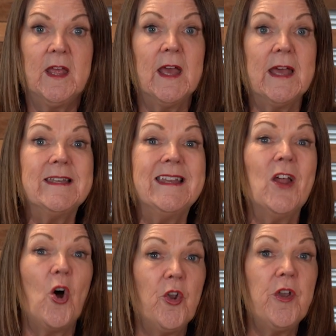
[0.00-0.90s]
And
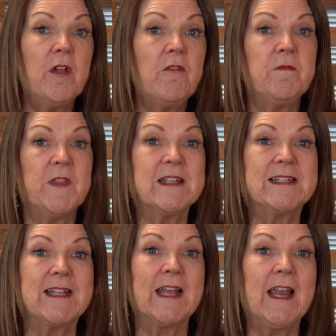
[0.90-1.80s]
in honour of
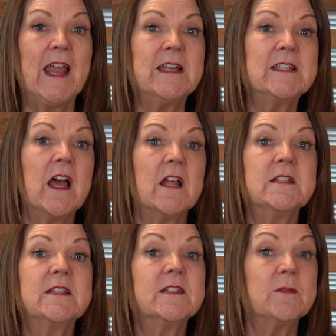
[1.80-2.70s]
this, I'd like to
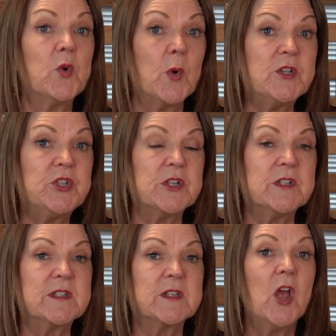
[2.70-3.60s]
answer some
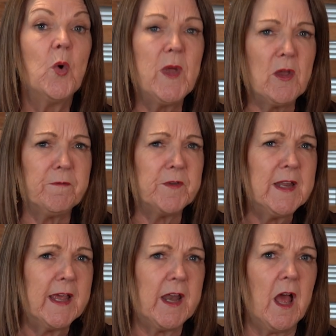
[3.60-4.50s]
questions we often
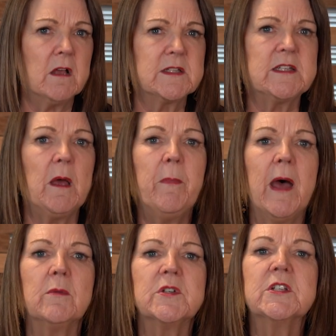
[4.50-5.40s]
get asked
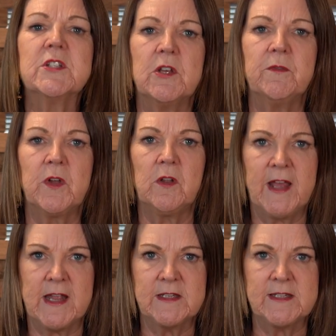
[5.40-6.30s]
about cervical
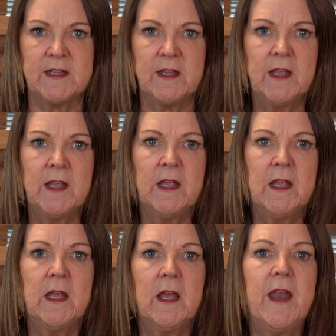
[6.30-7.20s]
cancer
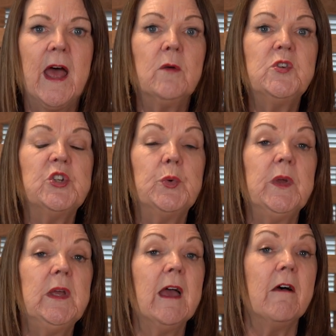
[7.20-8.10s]
and how
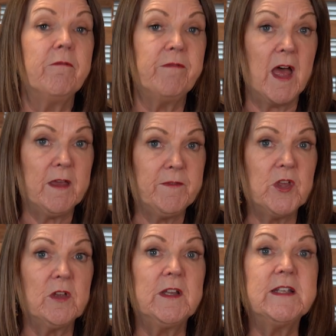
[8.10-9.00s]
doing a
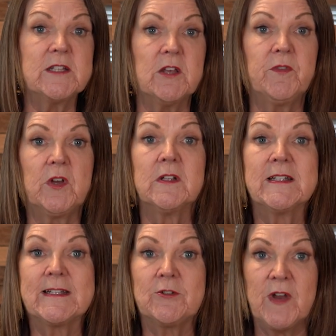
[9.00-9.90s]
5-yearly cervical
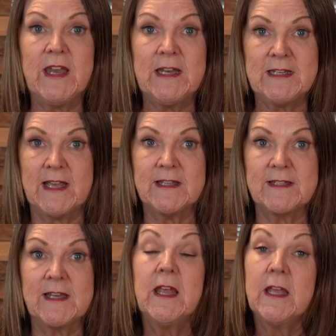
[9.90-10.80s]
screening
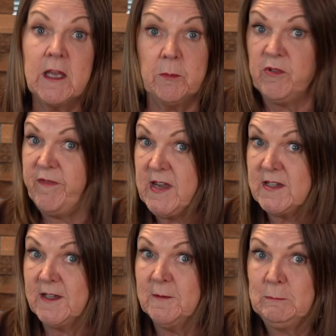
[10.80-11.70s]
test can prevent it.